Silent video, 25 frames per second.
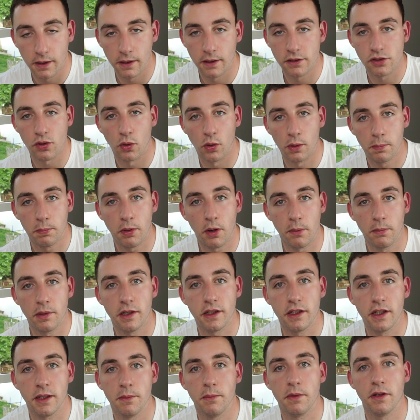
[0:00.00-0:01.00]
So a
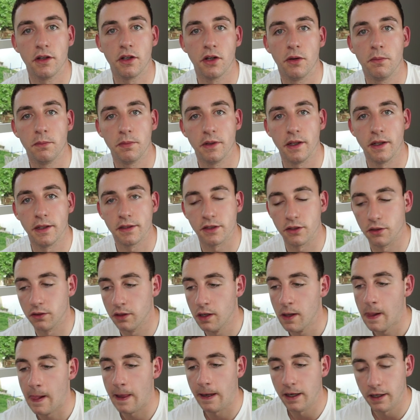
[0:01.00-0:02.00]
public limited company. So
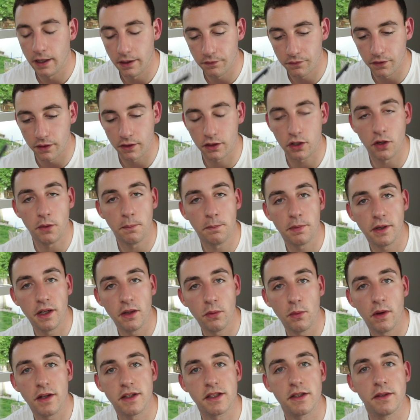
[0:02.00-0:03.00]
if a company
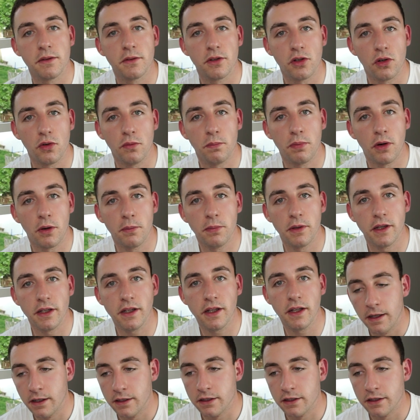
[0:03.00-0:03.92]
wants to go public,